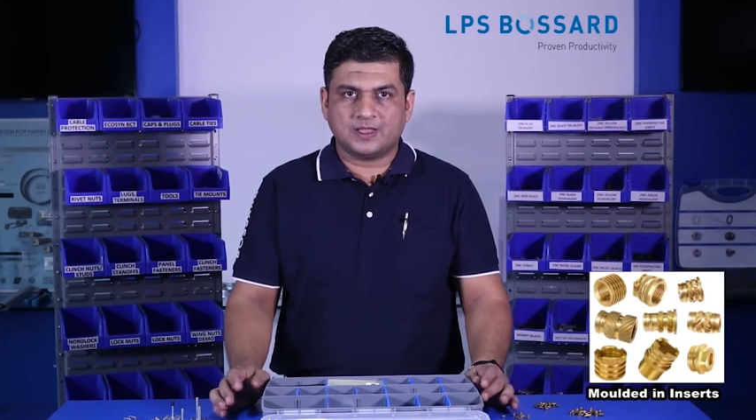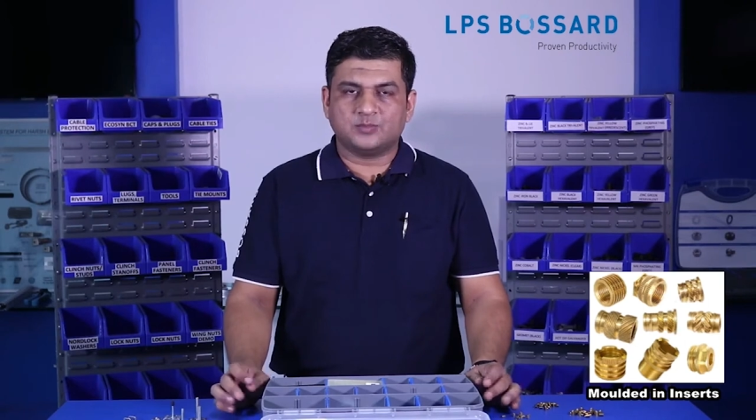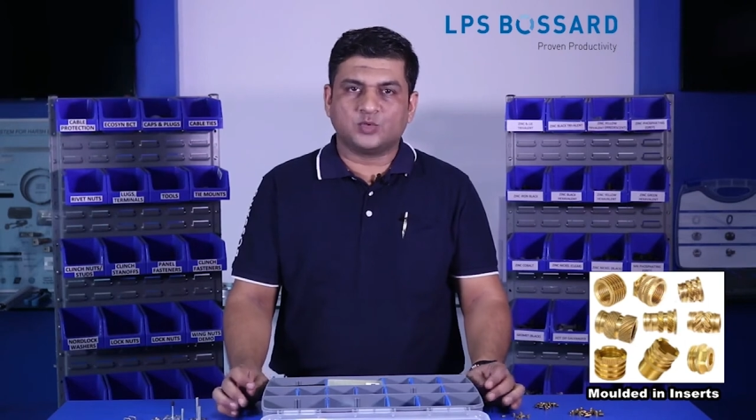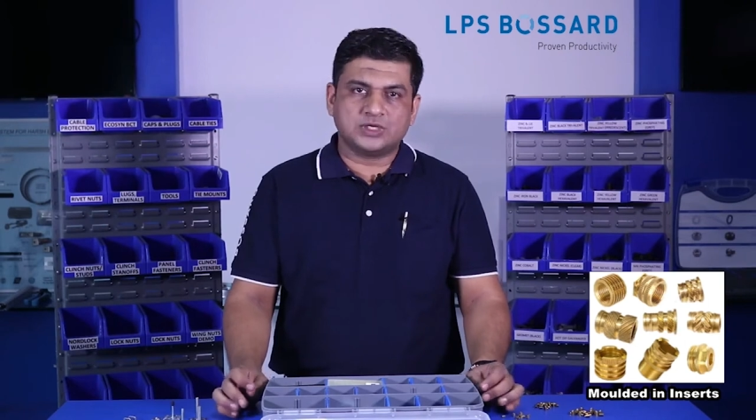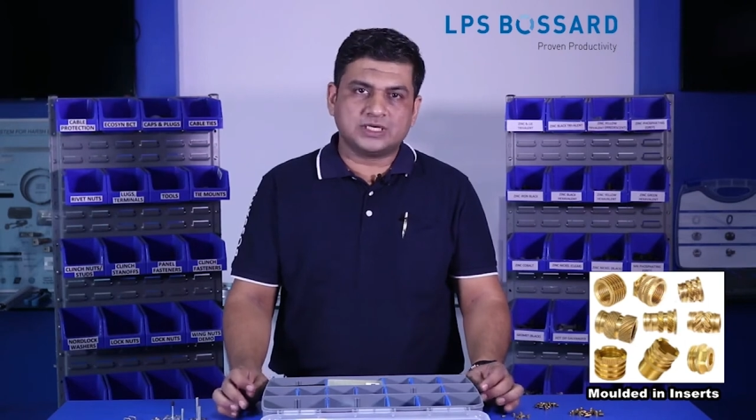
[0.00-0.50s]

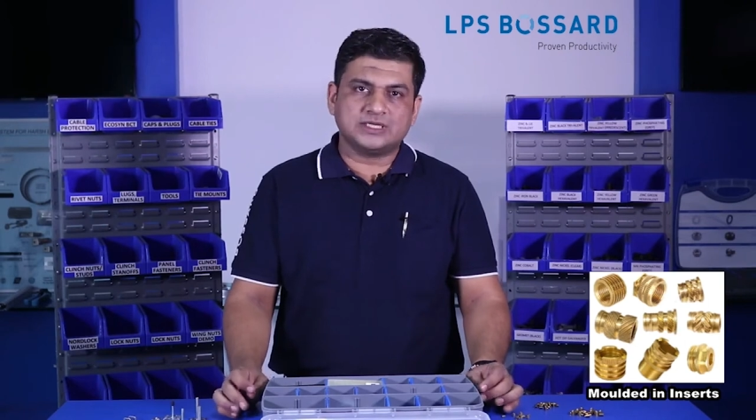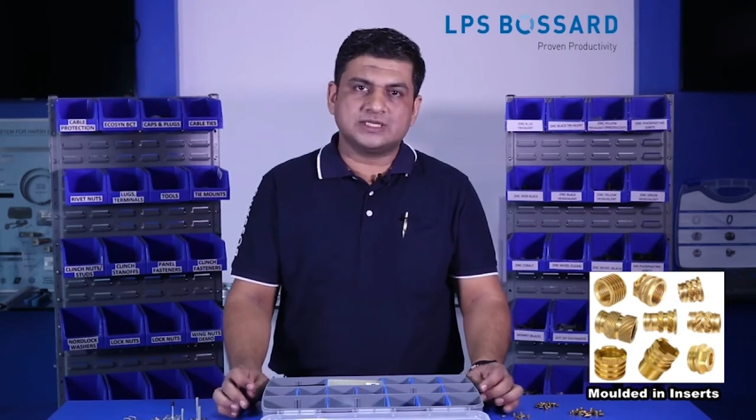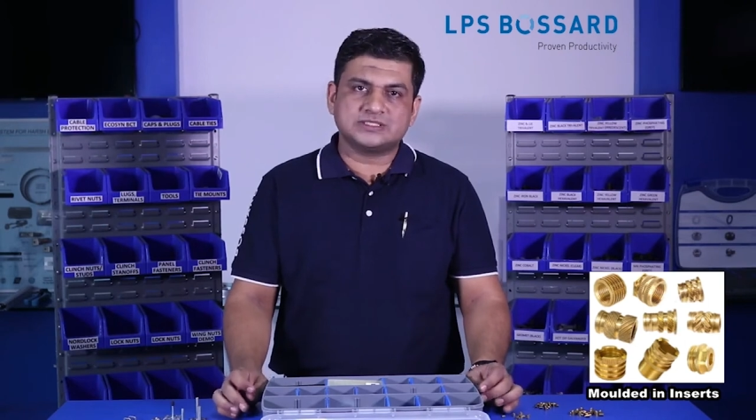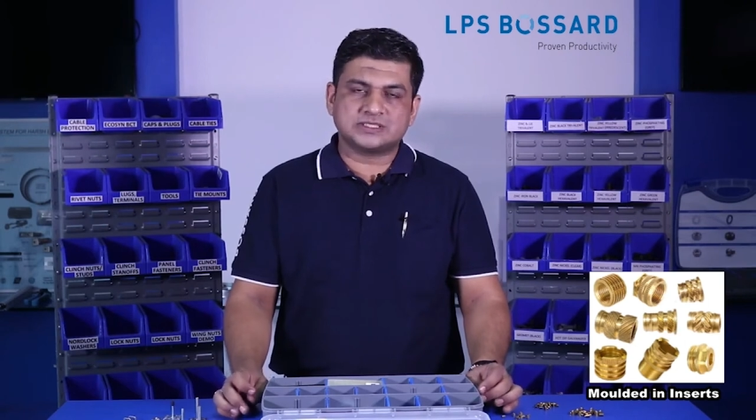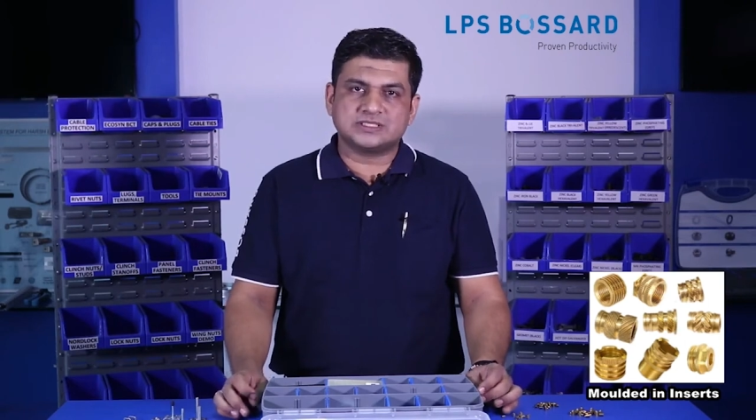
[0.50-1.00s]
Molded-in
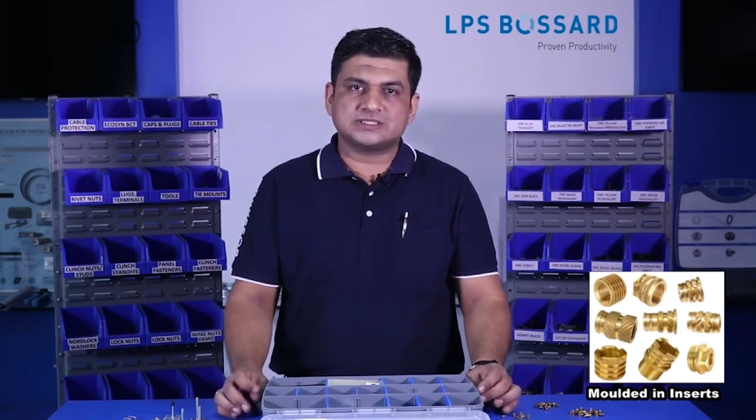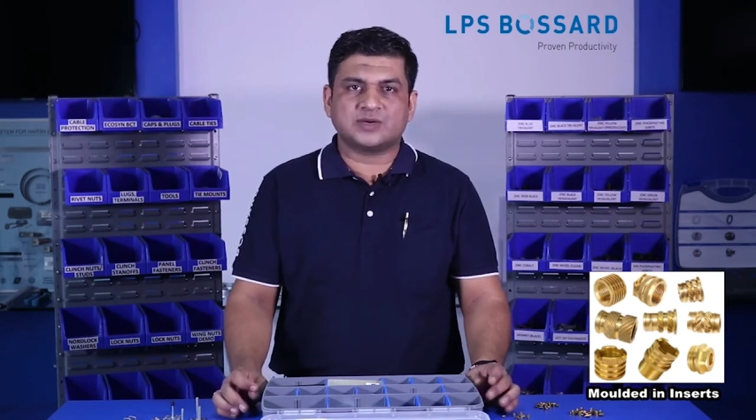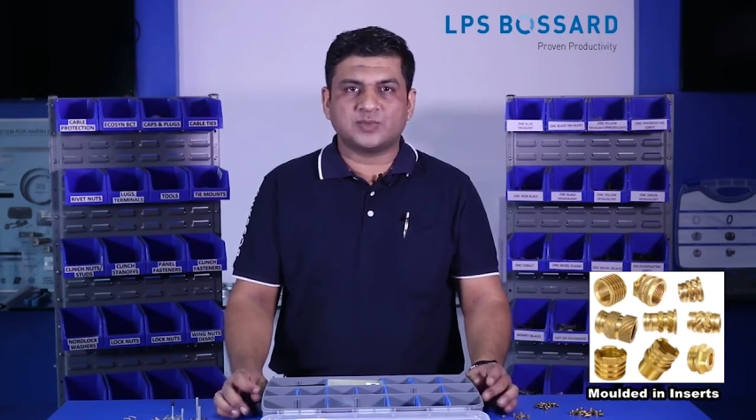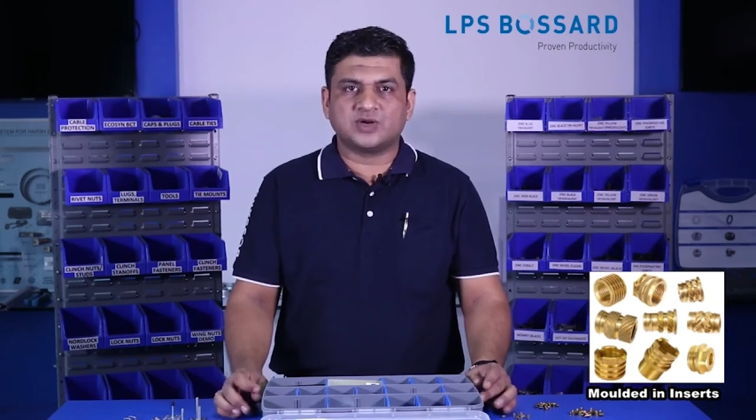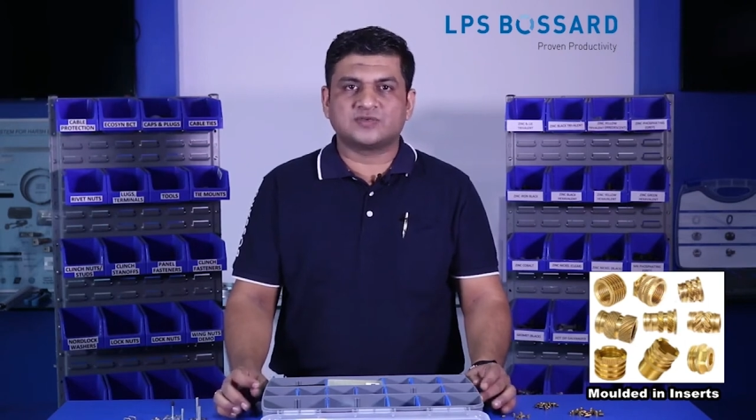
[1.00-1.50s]
inserts are
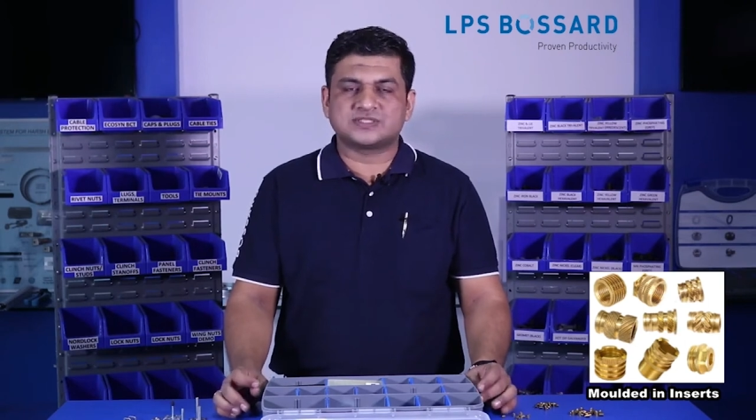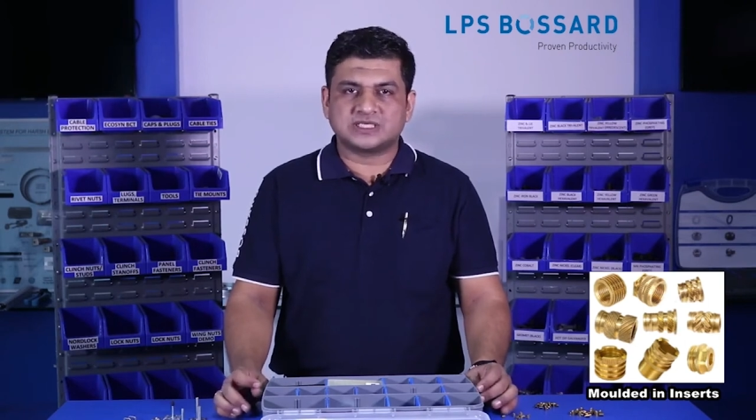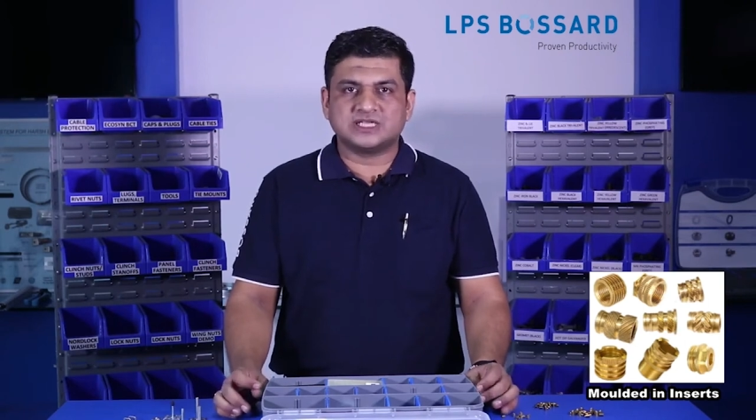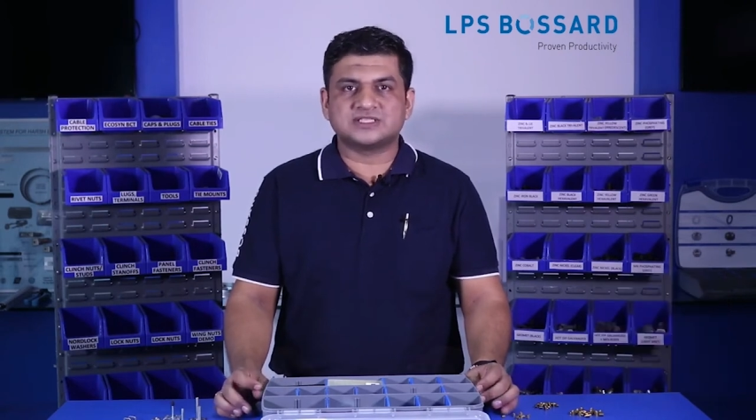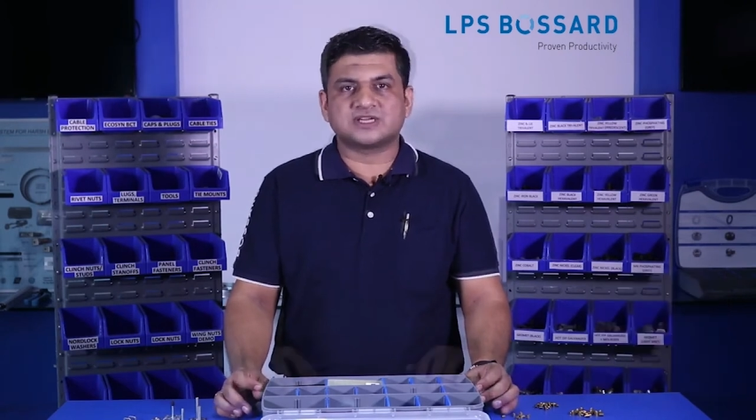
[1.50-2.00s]
made of
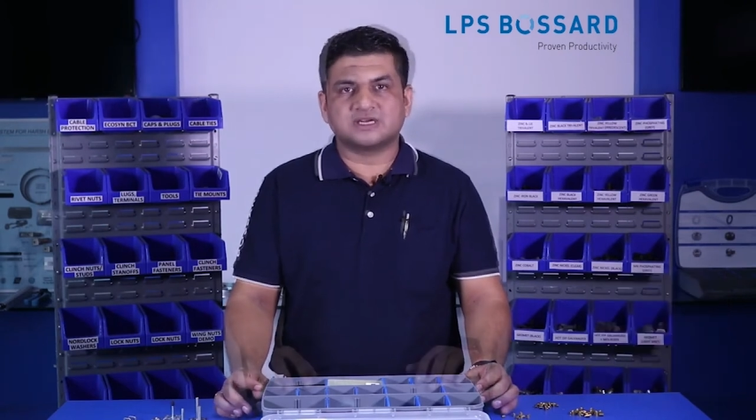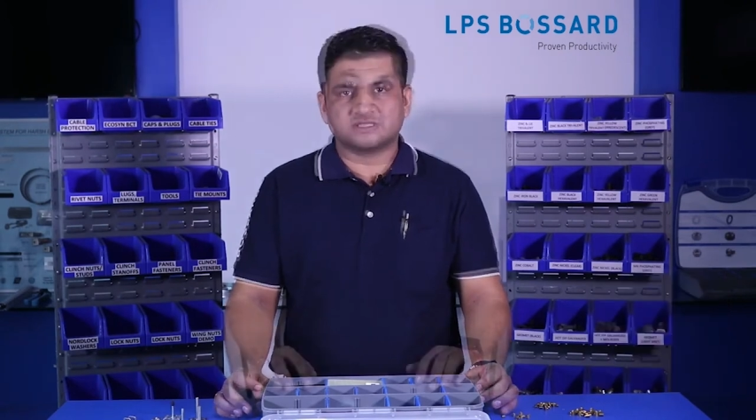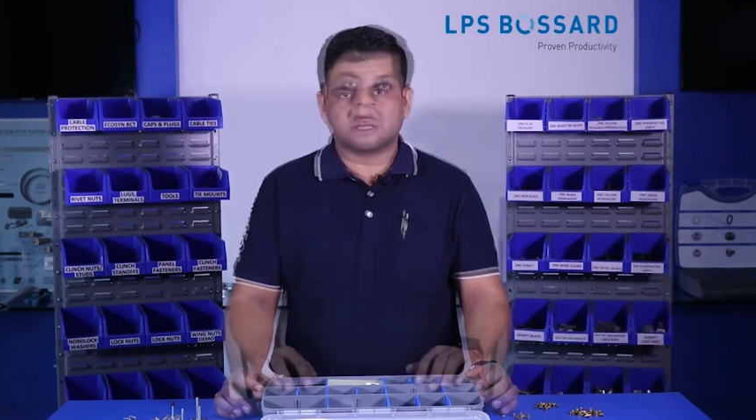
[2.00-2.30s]
steel and stainless